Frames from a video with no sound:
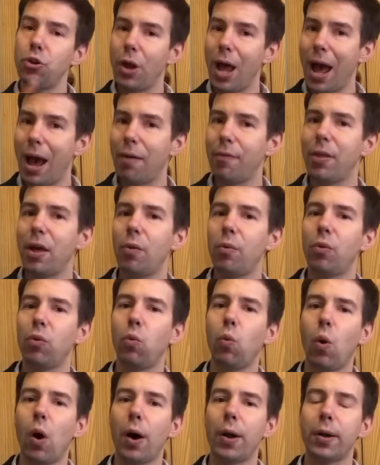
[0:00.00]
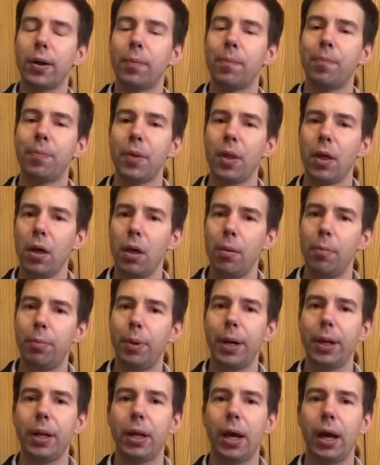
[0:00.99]
have that with water.
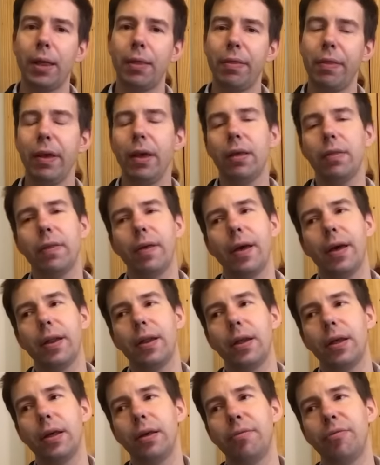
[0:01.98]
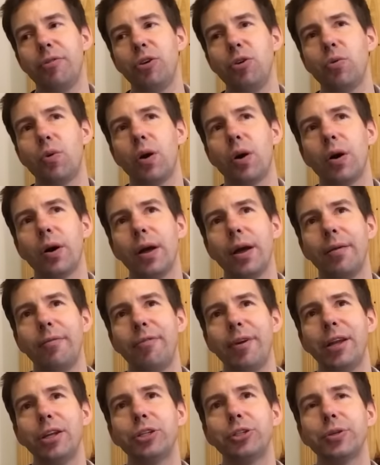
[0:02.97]
But I think that if you are
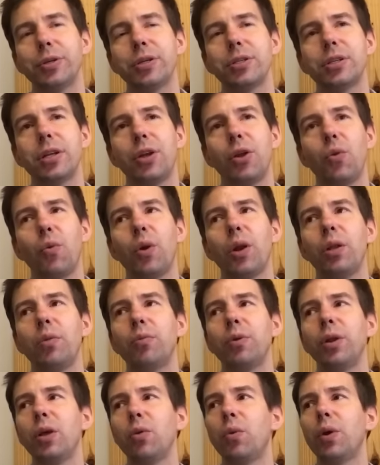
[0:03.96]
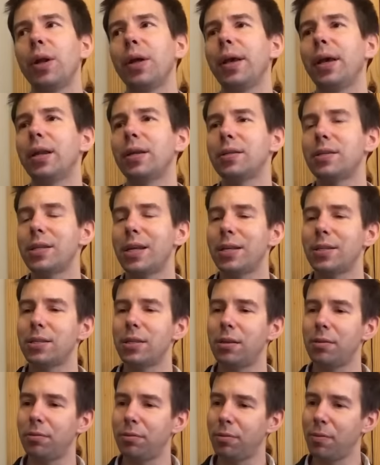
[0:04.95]
adventurous and you really want to get a
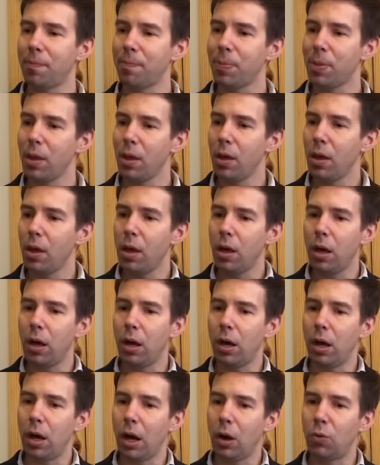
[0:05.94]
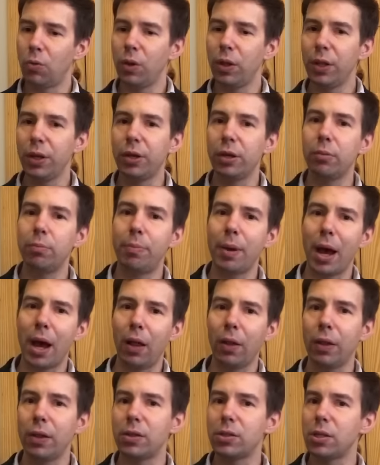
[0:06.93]
sense of a really good
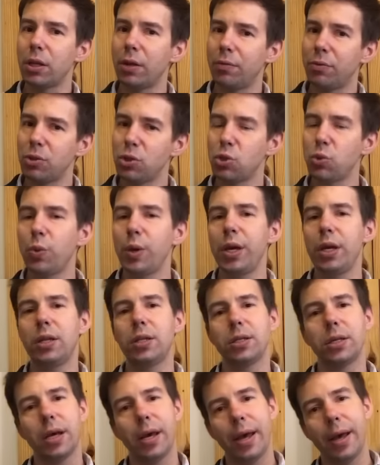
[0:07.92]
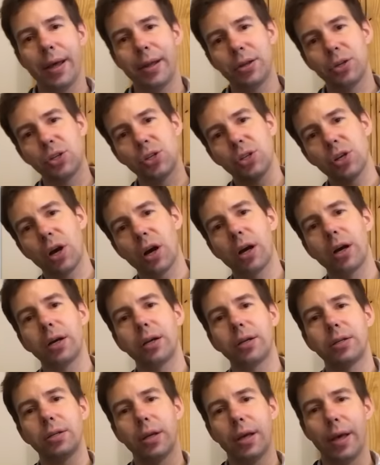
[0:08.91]
balance of sweet and
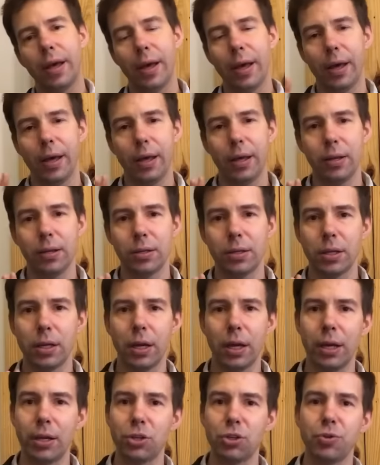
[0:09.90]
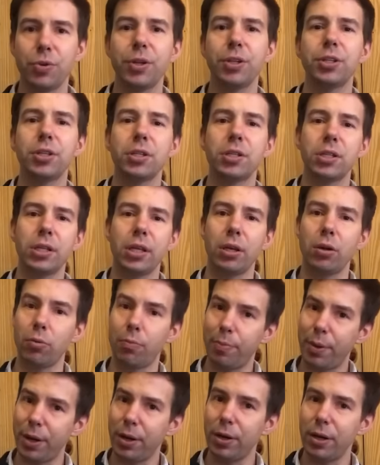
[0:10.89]
tart and astringency
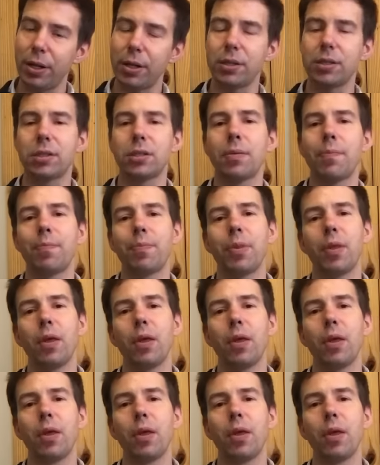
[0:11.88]
of bitterness,